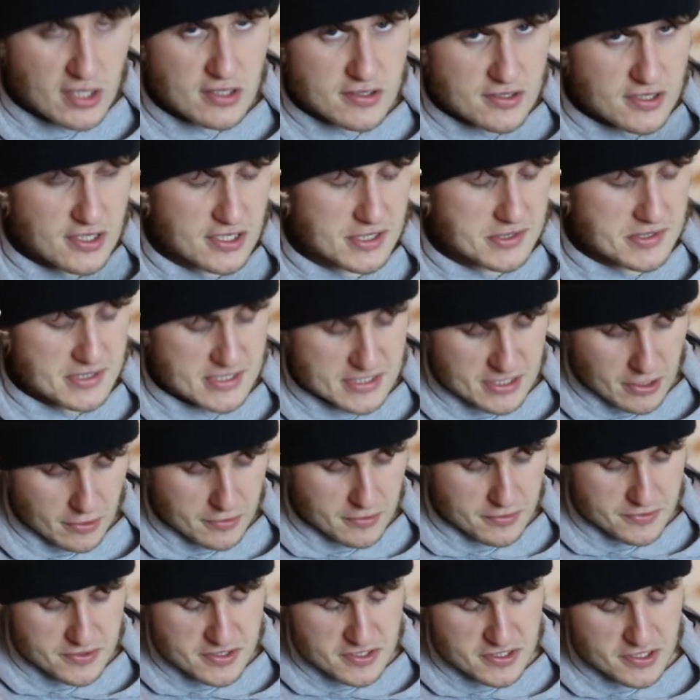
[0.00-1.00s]
Let's go
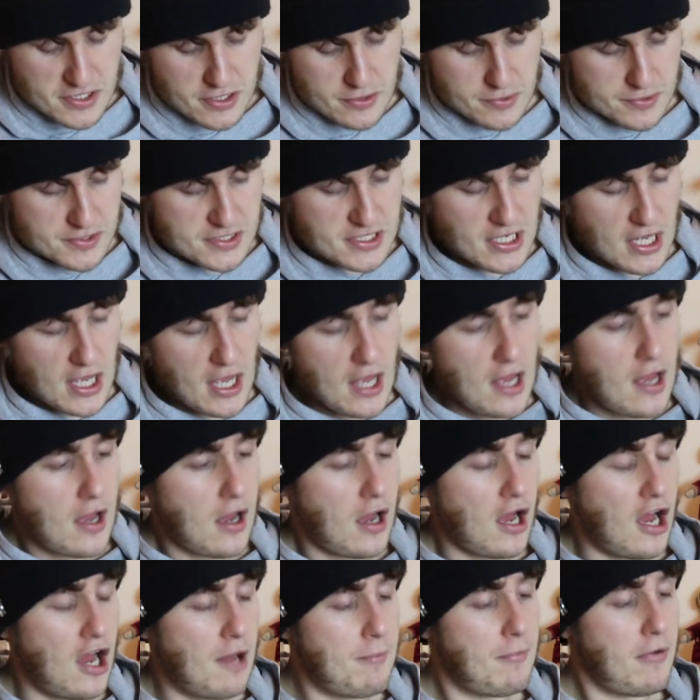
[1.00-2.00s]
on the snus.
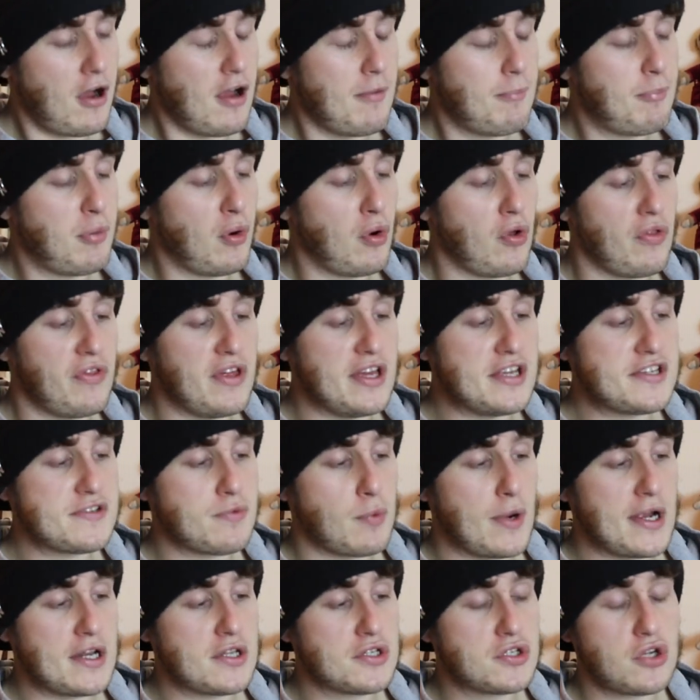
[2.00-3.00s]
I bought this
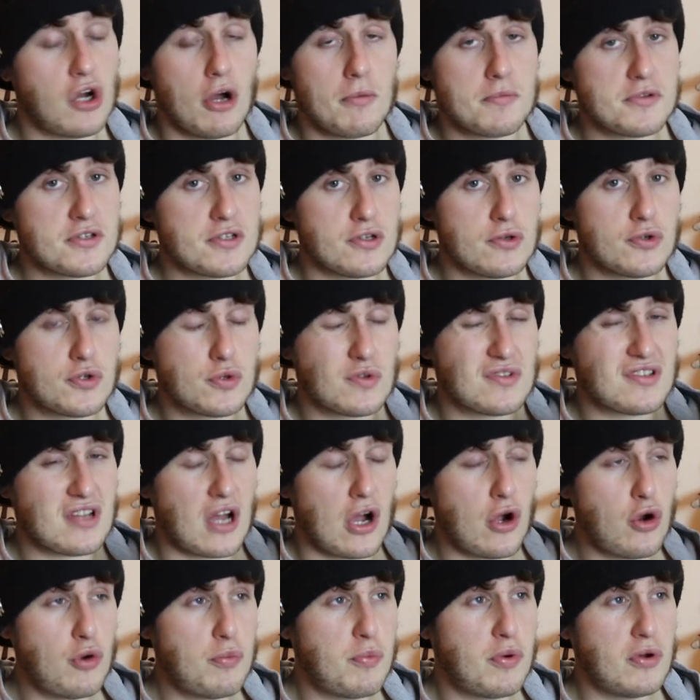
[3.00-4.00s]
when Top Snus was
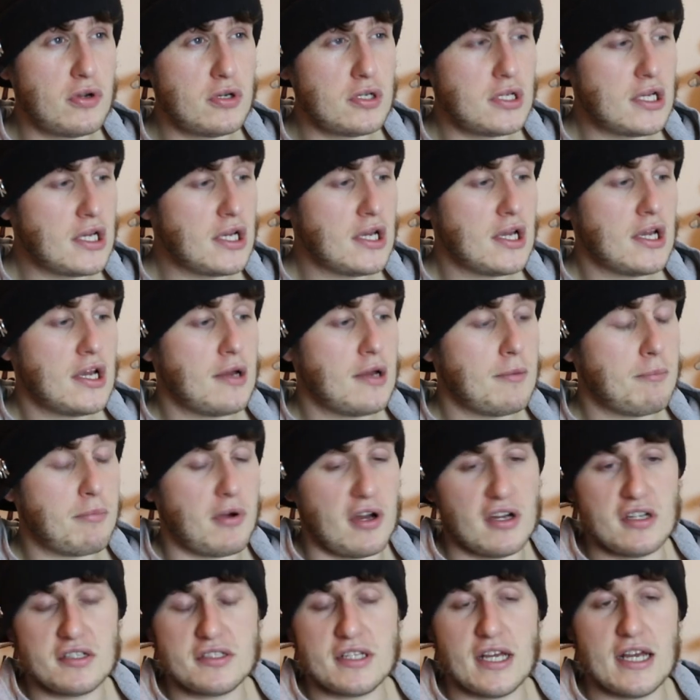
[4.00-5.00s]
open,
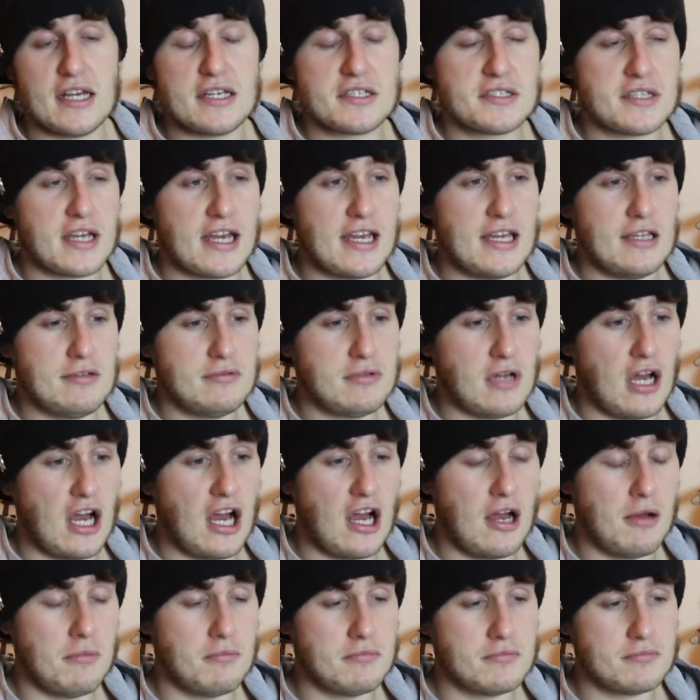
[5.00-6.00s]
but I dare say
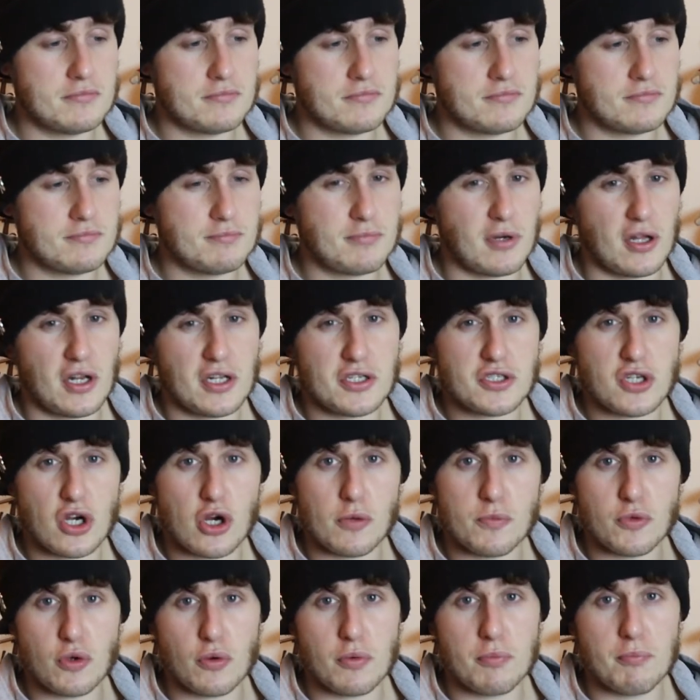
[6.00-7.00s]
by the
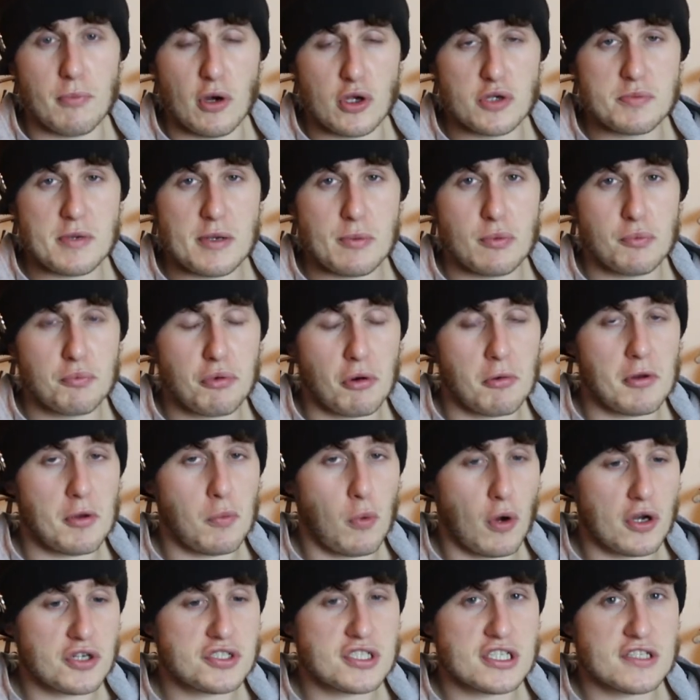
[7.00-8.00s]
time most people probably
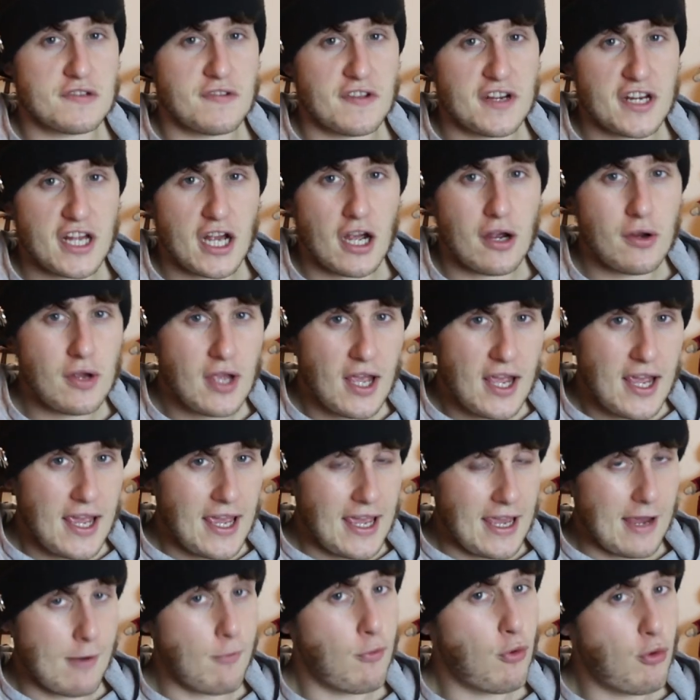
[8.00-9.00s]
watch this video,
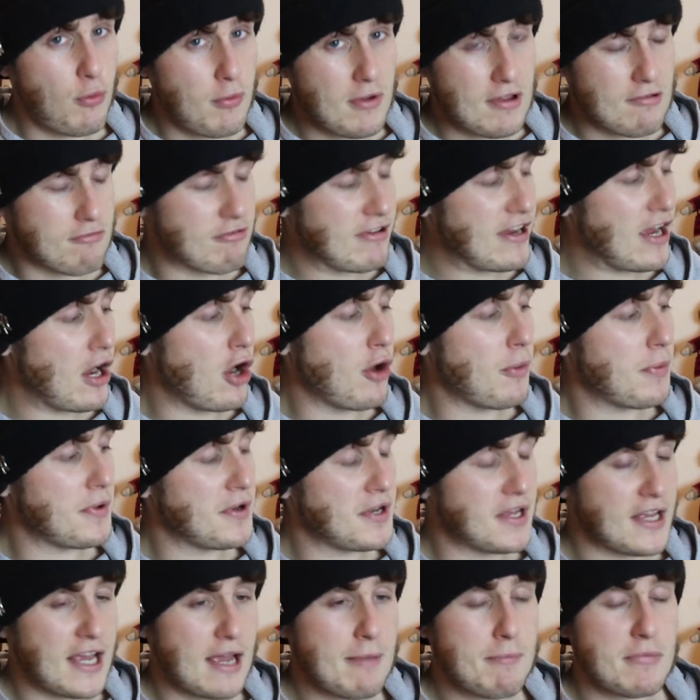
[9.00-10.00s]
it will be
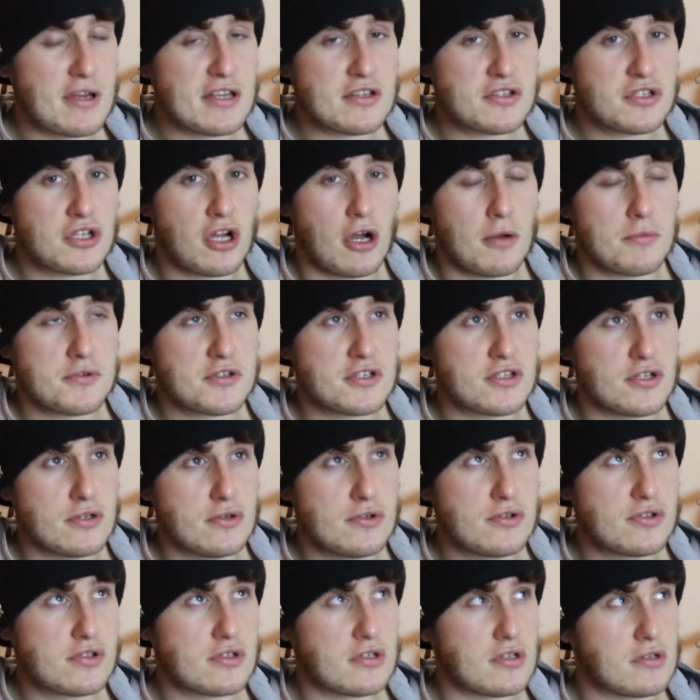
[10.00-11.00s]
reopened again. But it's
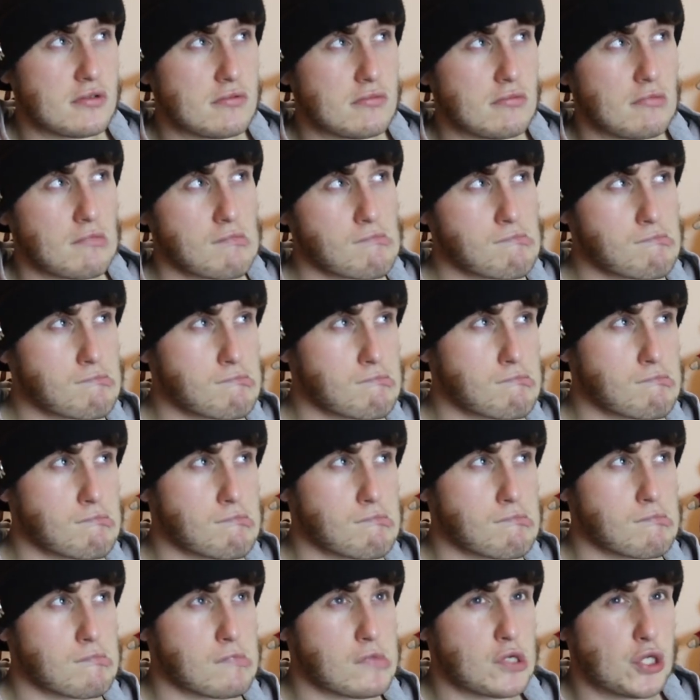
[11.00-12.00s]

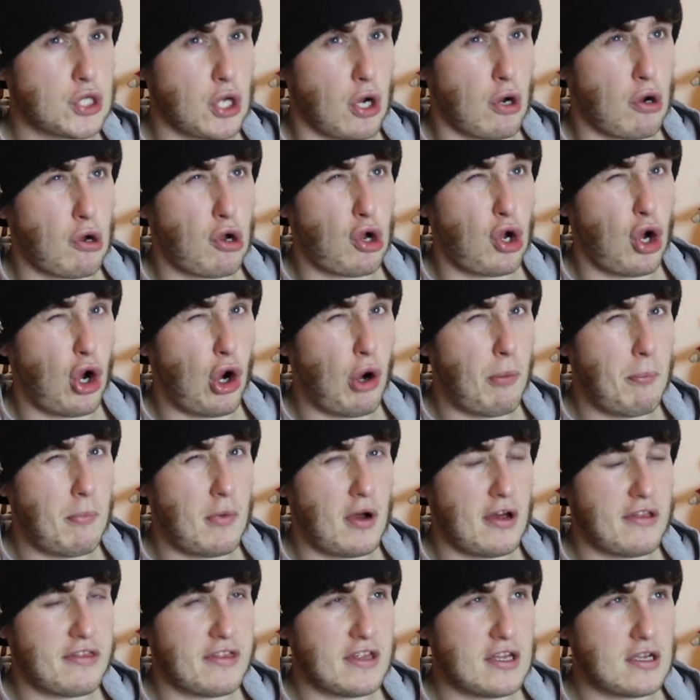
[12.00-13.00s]
topsnus.com,
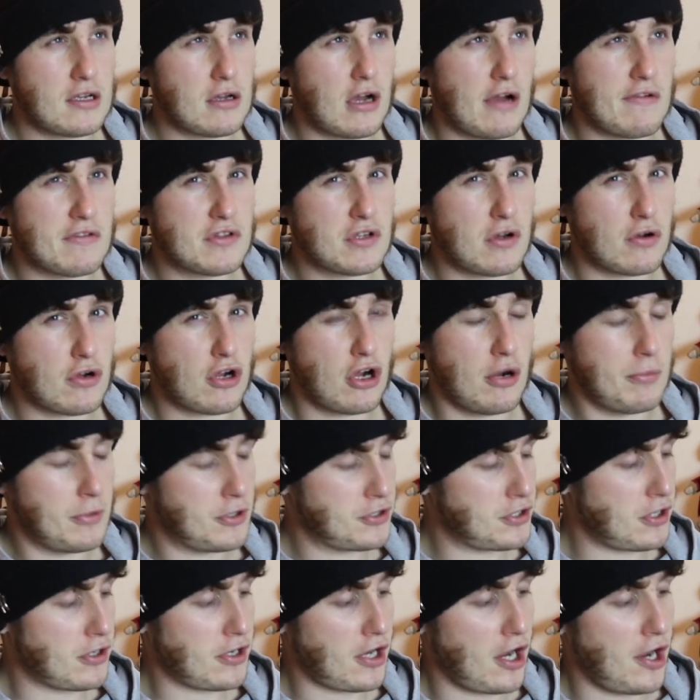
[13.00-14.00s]
I think, either .com or
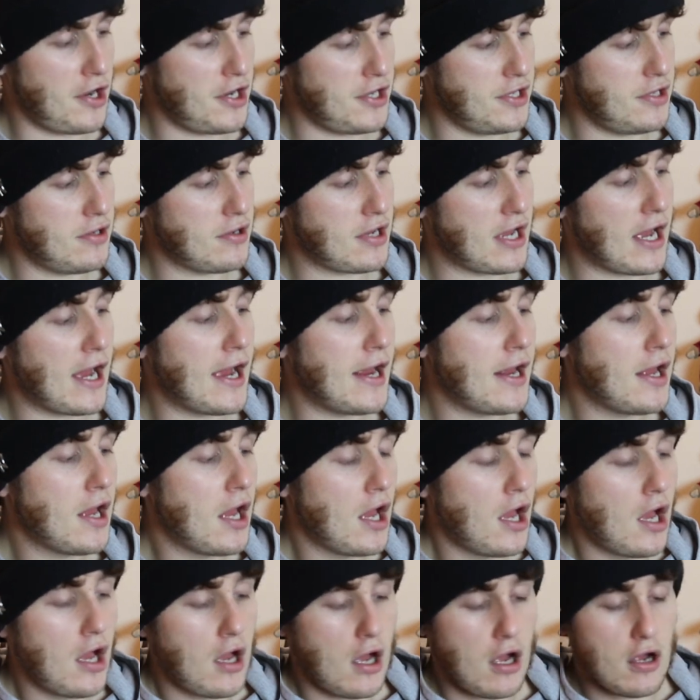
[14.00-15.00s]
.co.uk. I
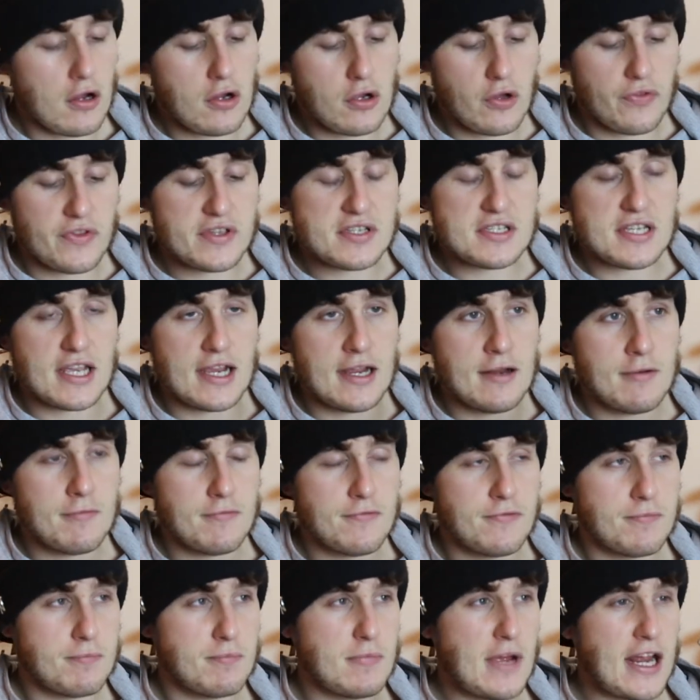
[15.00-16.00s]
got this tin
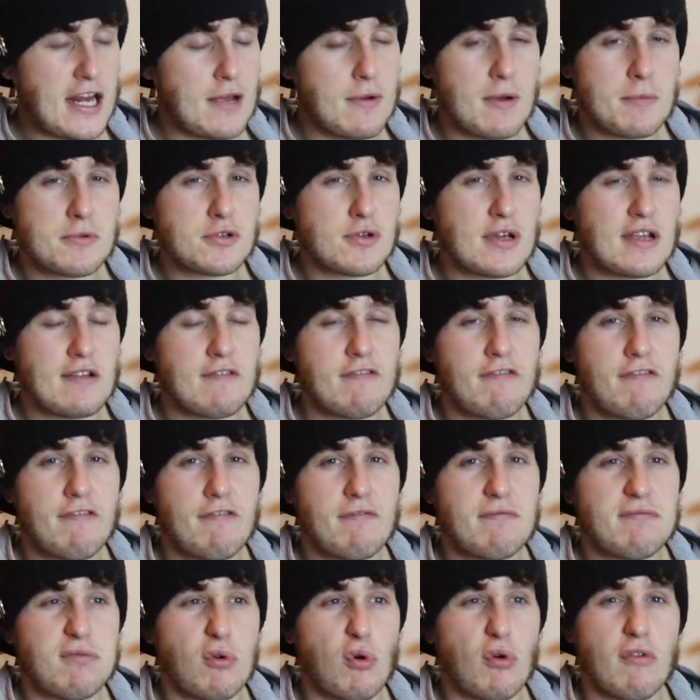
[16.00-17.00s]
anywhere between
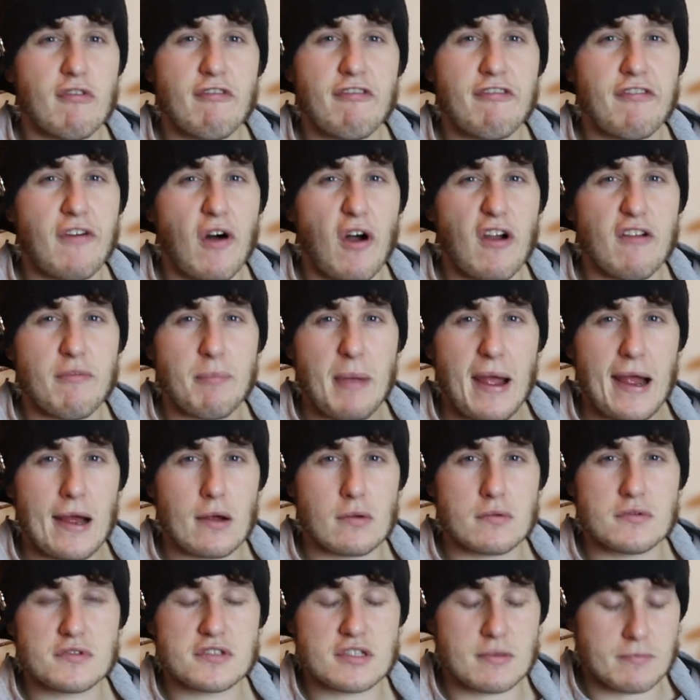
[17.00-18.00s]
£4 and
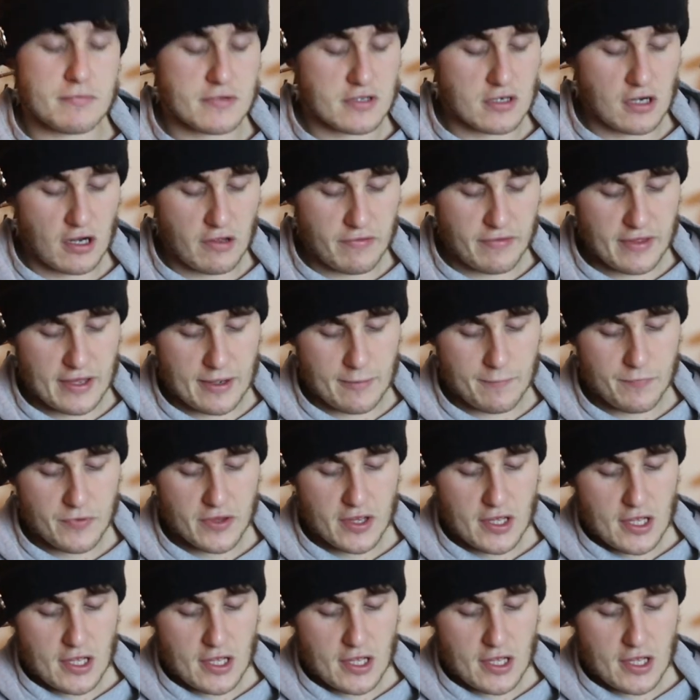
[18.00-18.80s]
£5, something like that.